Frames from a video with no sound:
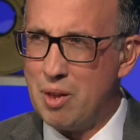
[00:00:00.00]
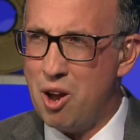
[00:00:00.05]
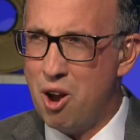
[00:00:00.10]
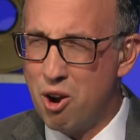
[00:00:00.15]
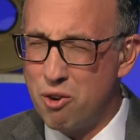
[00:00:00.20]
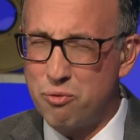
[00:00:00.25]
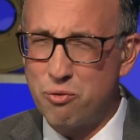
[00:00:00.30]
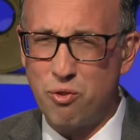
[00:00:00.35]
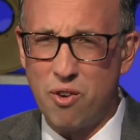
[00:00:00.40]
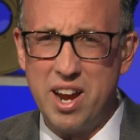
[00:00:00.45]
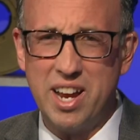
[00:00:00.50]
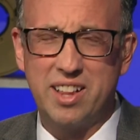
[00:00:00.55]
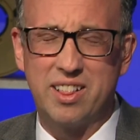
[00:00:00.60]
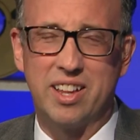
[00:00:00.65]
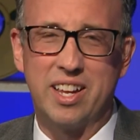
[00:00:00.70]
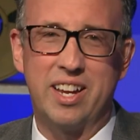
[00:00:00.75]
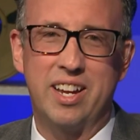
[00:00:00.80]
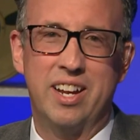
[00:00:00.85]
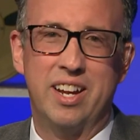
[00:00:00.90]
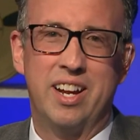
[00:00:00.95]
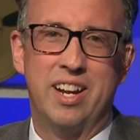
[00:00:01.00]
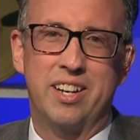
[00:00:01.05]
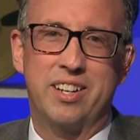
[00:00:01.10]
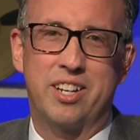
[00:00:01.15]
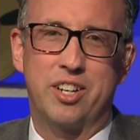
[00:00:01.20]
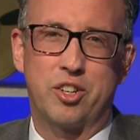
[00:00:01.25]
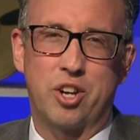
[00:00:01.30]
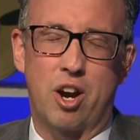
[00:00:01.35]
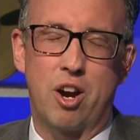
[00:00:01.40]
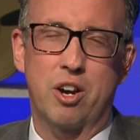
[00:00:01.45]
are frankly
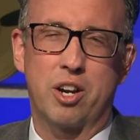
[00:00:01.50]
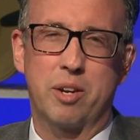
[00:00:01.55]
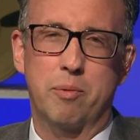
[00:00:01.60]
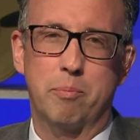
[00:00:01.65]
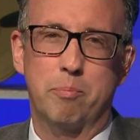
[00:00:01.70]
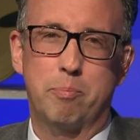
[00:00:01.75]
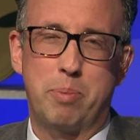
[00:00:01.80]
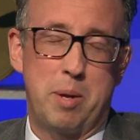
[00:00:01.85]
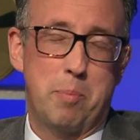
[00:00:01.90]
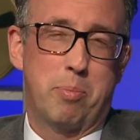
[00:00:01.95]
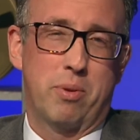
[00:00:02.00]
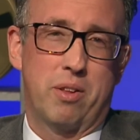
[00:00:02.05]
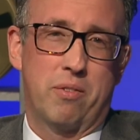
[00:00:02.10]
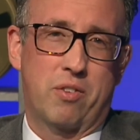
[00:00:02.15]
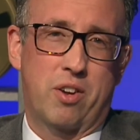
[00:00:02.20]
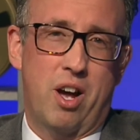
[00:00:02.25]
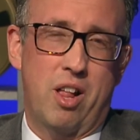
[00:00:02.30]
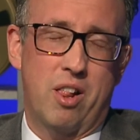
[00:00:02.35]
to target people of